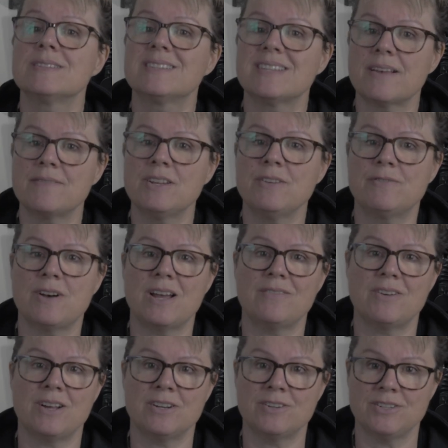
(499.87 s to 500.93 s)

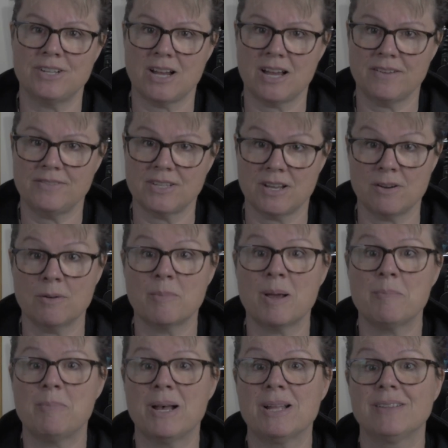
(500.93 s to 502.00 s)
7,500 dives under
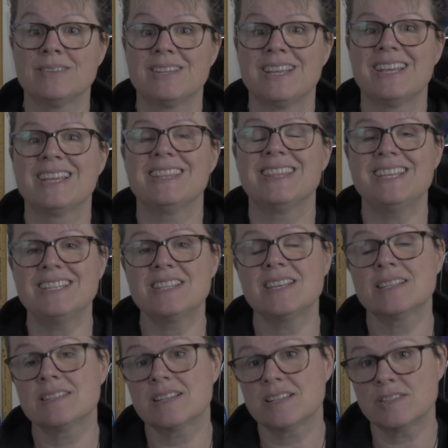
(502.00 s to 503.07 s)
my belt, these
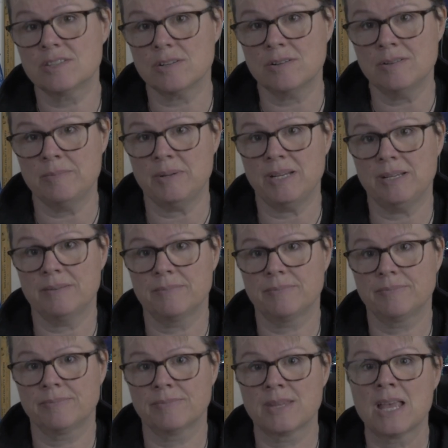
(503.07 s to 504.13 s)
things concern me.
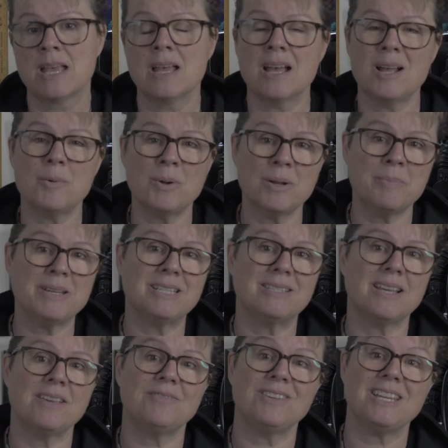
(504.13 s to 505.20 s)
I want to be
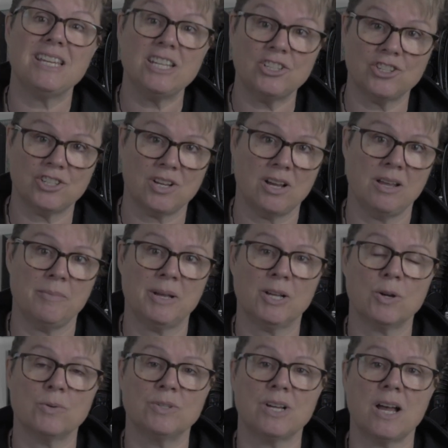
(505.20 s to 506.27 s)
safe each time I
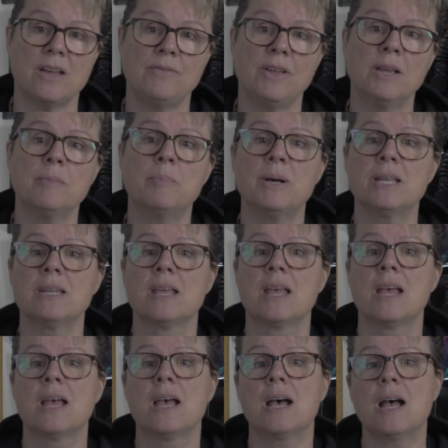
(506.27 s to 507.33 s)
go diving, but
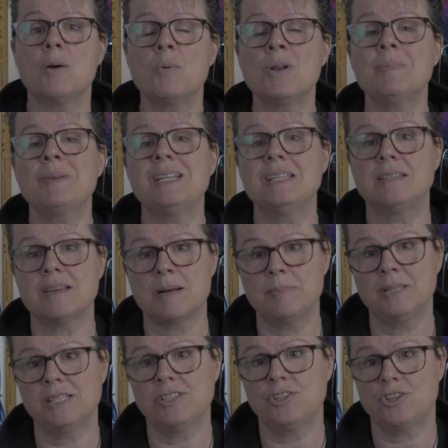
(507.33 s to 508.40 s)
I want to be
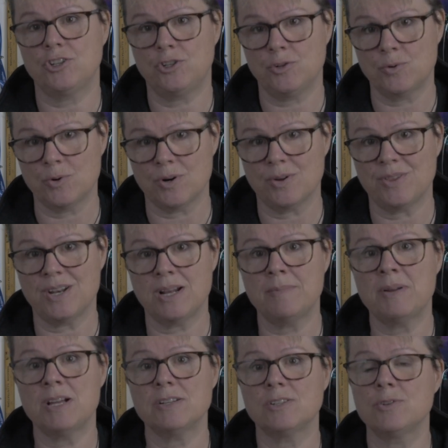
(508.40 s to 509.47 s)
doubly sure that I'm
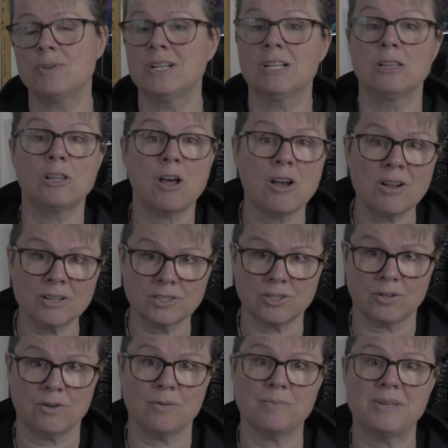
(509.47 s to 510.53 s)
not doing
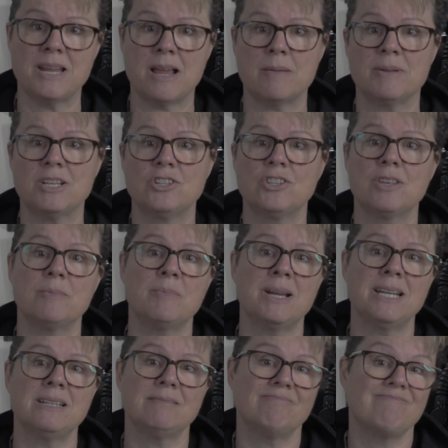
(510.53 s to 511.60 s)
long-term damage that
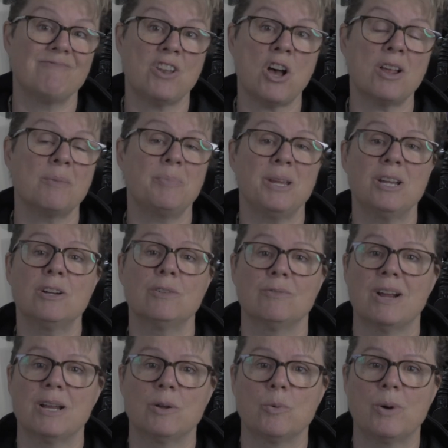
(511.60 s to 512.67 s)
might not appear
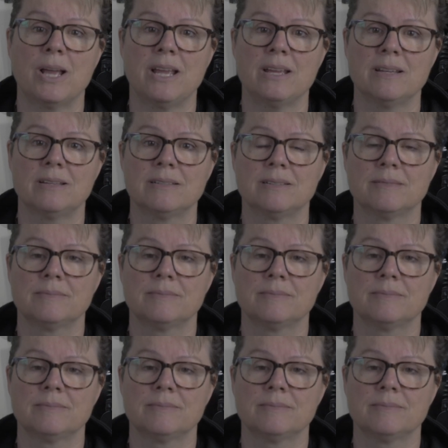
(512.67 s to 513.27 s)
right away.